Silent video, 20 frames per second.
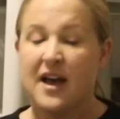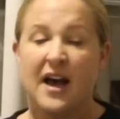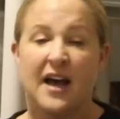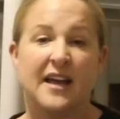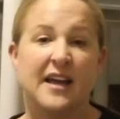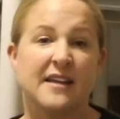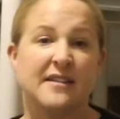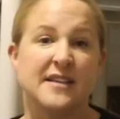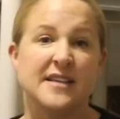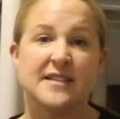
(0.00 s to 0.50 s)

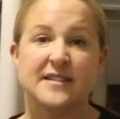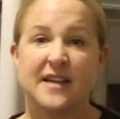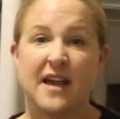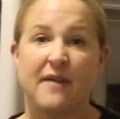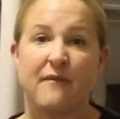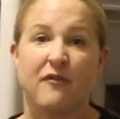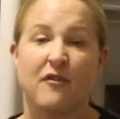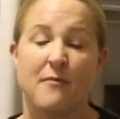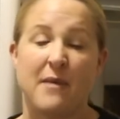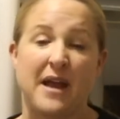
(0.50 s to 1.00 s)
Again, these
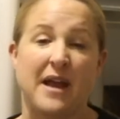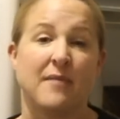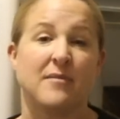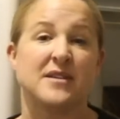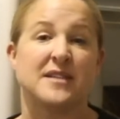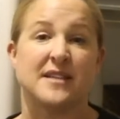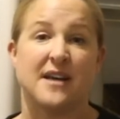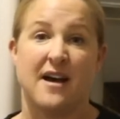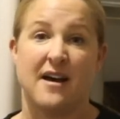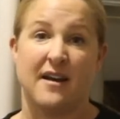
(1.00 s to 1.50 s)
came from
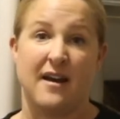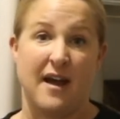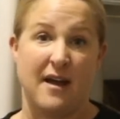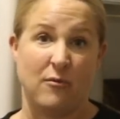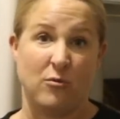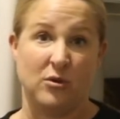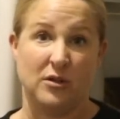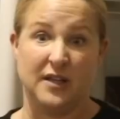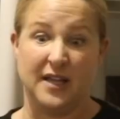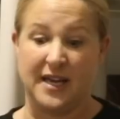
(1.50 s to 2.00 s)
Amazon. I
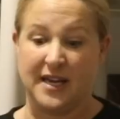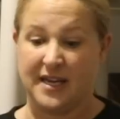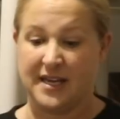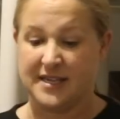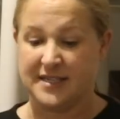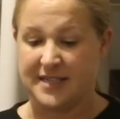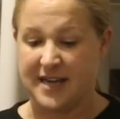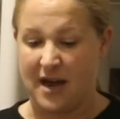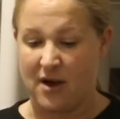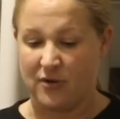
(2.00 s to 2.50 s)
will link
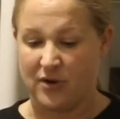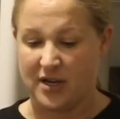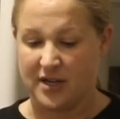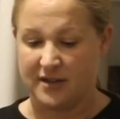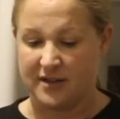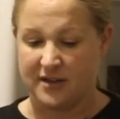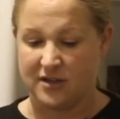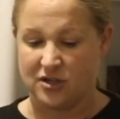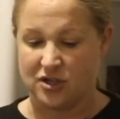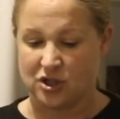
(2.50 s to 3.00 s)
it down
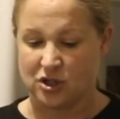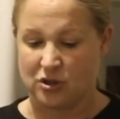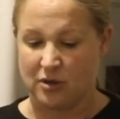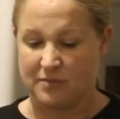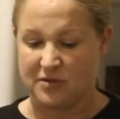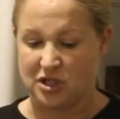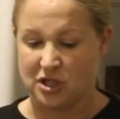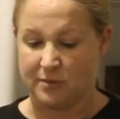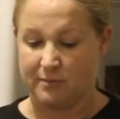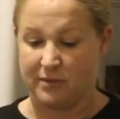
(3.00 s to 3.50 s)
in the
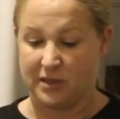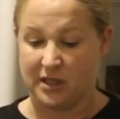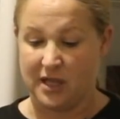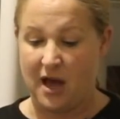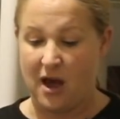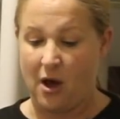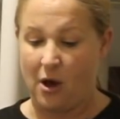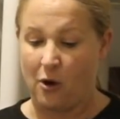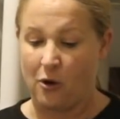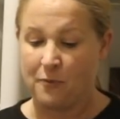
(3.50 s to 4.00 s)
description
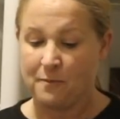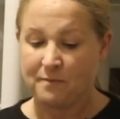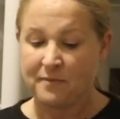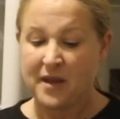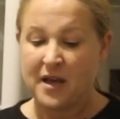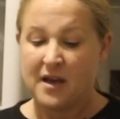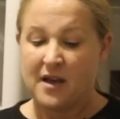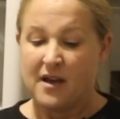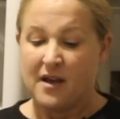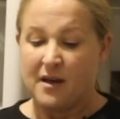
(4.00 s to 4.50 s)
below,
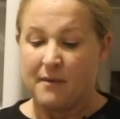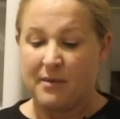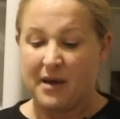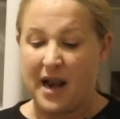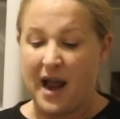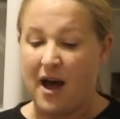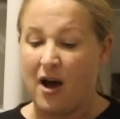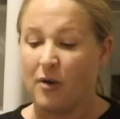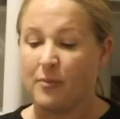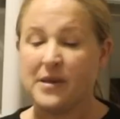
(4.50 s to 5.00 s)

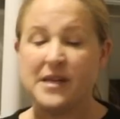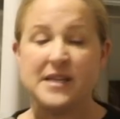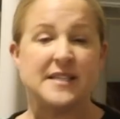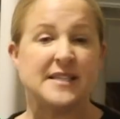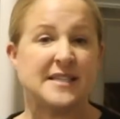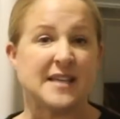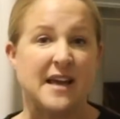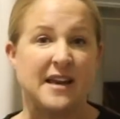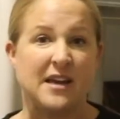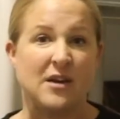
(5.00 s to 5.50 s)
but I'll be
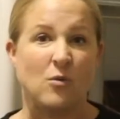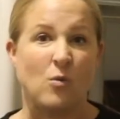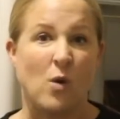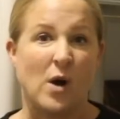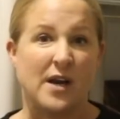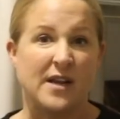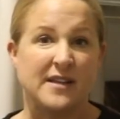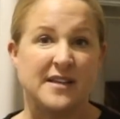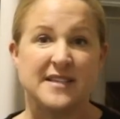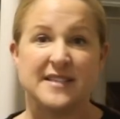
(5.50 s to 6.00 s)
setting
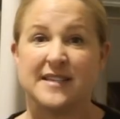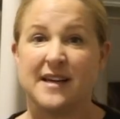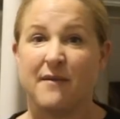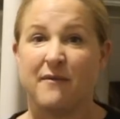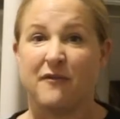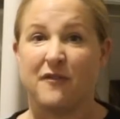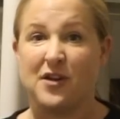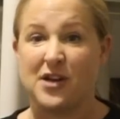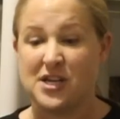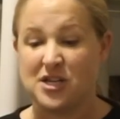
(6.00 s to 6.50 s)
one of these up
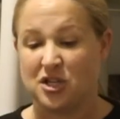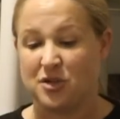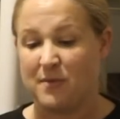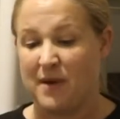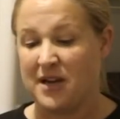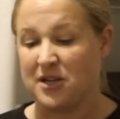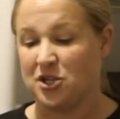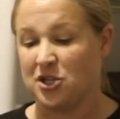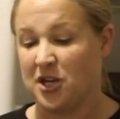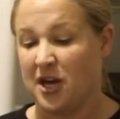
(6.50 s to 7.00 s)
for each of
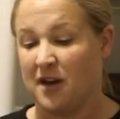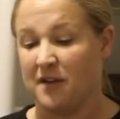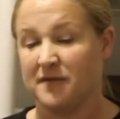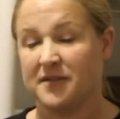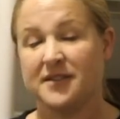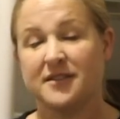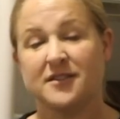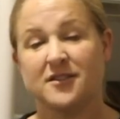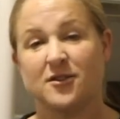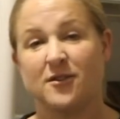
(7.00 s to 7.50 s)
my shelves.
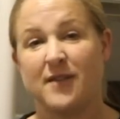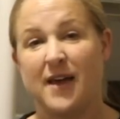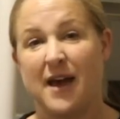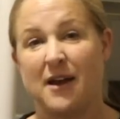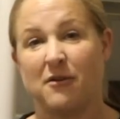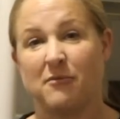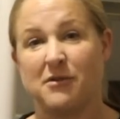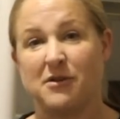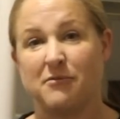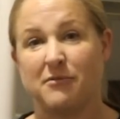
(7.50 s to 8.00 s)
So
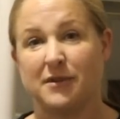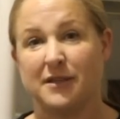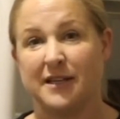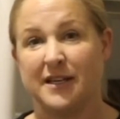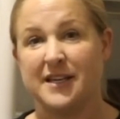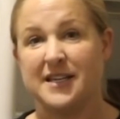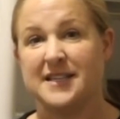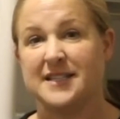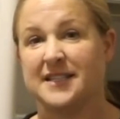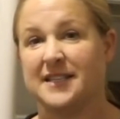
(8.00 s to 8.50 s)
that'll be
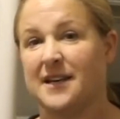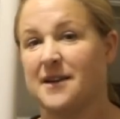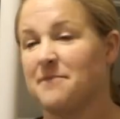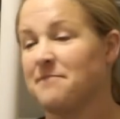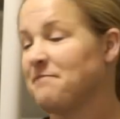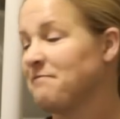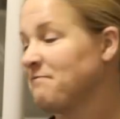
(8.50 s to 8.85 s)
really easy.